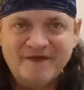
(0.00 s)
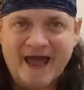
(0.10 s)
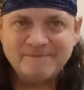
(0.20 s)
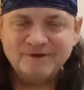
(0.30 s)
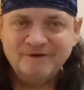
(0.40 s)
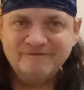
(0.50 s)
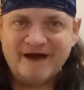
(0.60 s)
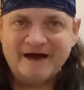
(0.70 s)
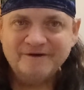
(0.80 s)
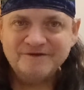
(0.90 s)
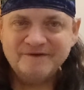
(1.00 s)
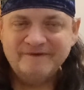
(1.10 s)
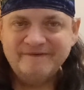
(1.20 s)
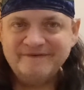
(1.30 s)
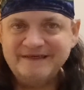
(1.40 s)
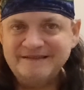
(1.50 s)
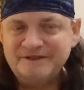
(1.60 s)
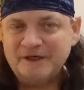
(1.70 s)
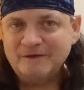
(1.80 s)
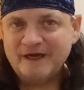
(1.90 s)
absolute values of even,
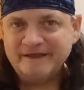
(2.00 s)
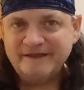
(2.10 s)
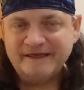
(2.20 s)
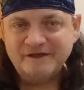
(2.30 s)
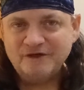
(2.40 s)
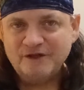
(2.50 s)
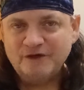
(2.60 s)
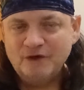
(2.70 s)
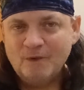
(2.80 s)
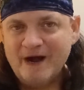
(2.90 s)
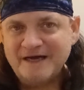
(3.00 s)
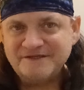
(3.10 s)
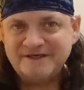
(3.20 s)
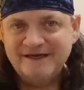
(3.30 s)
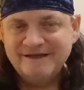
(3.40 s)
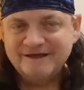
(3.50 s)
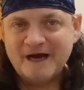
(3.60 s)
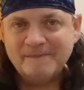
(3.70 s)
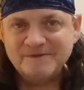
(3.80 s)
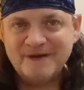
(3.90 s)
like the due west, the
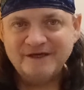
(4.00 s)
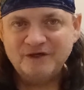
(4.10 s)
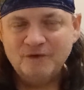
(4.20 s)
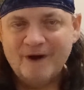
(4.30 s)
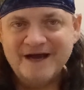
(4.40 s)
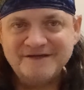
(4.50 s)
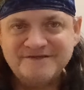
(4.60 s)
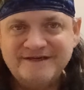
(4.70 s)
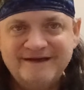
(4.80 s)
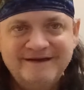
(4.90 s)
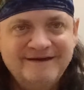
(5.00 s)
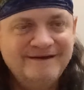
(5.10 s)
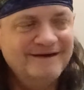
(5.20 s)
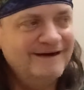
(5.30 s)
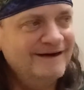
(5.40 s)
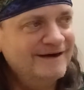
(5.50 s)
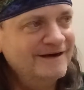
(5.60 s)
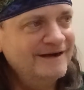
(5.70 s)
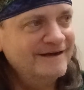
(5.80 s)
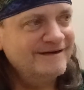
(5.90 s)
compass bank due west,
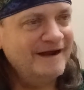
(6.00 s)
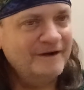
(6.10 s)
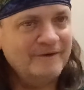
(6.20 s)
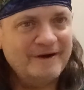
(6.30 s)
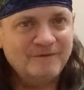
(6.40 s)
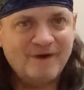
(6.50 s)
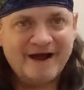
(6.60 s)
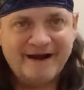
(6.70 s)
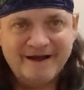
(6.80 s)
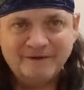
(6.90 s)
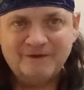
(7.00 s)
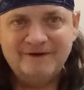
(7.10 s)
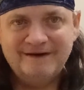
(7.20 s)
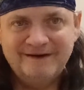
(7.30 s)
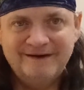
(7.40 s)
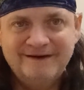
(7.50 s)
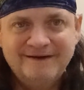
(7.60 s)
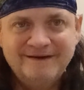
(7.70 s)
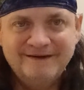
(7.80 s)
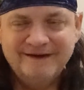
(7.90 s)
90-degree right angle,
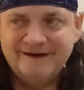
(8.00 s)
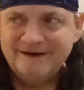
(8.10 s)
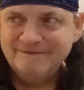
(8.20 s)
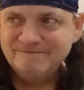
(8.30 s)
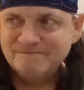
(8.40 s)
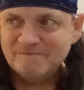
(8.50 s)
and